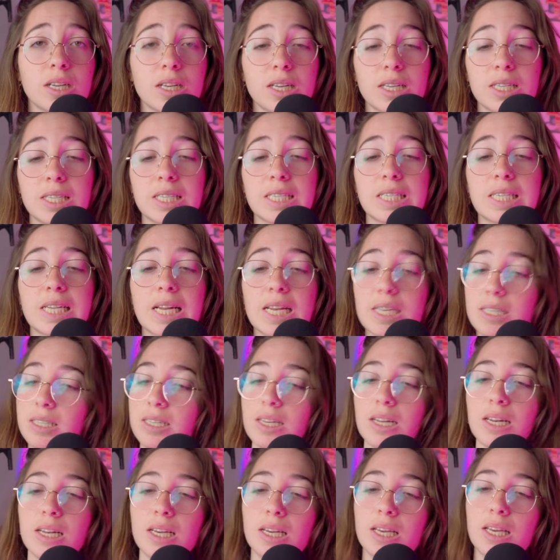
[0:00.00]
It's less
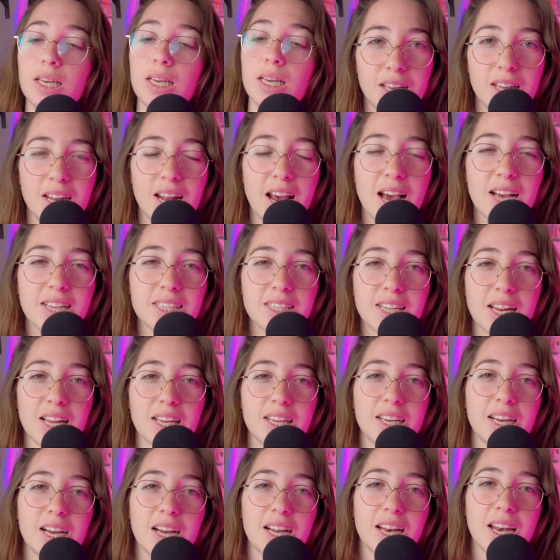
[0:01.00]
clicky. It has
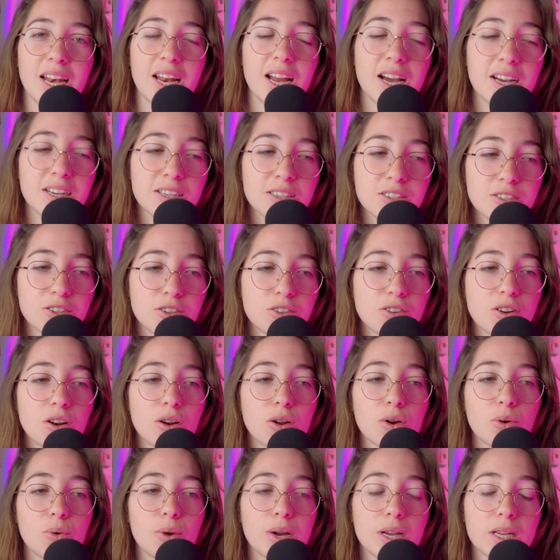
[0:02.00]
like a nicer
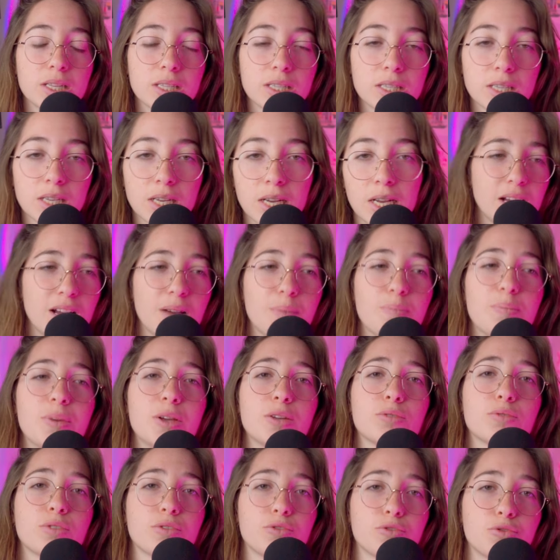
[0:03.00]
low end, a bit
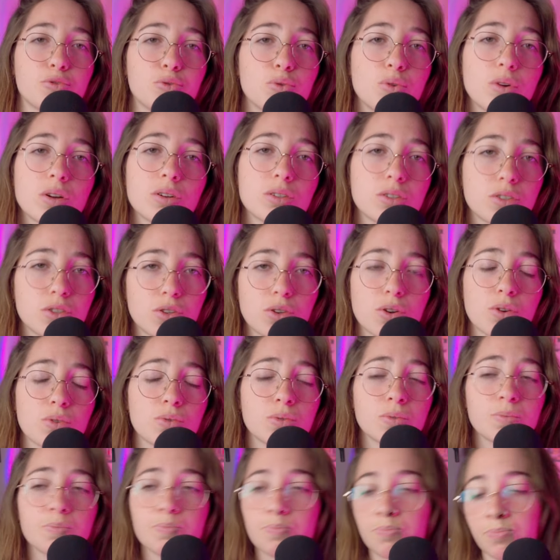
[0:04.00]
of a fuller
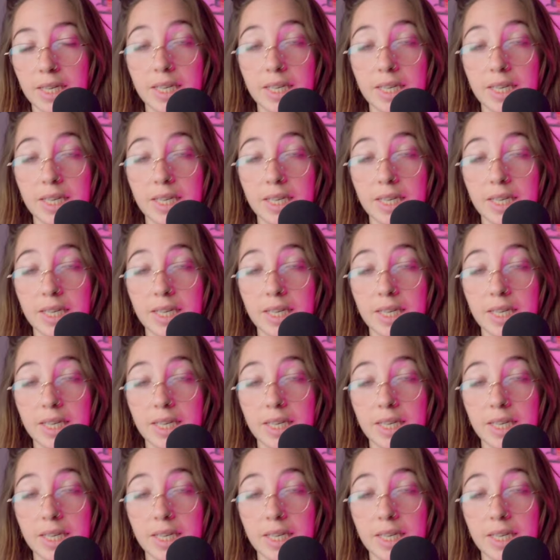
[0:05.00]
tone.